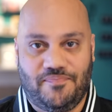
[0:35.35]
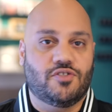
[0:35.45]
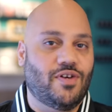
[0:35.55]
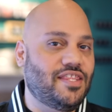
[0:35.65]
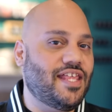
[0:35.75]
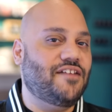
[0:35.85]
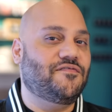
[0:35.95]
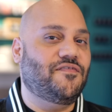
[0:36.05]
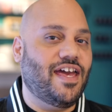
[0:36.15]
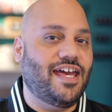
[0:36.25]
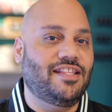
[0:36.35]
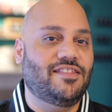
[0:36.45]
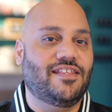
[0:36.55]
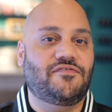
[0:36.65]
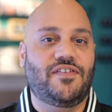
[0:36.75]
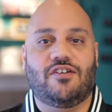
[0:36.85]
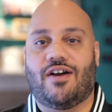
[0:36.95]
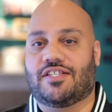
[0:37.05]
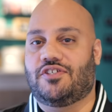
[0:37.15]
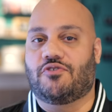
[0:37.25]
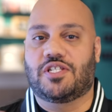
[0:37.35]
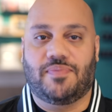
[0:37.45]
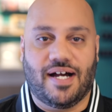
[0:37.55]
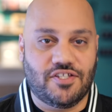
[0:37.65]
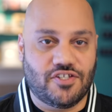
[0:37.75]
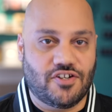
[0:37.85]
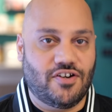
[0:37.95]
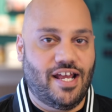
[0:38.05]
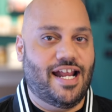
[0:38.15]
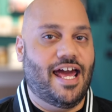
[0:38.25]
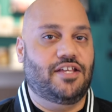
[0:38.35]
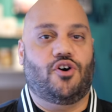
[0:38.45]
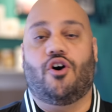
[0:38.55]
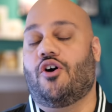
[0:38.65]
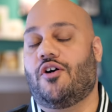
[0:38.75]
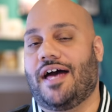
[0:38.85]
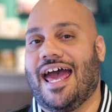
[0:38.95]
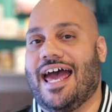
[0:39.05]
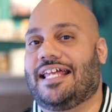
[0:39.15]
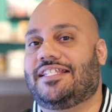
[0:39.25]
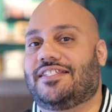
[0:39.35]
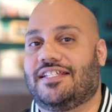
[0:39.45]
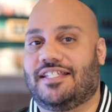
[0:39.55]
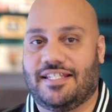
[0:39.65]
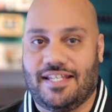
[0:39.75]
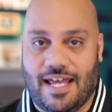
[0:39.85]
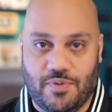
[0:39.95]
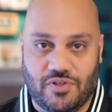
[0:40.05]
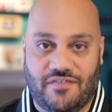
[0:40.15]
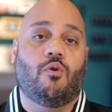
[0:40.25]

So in that vein, this video has no sponsor and has all ads disabled.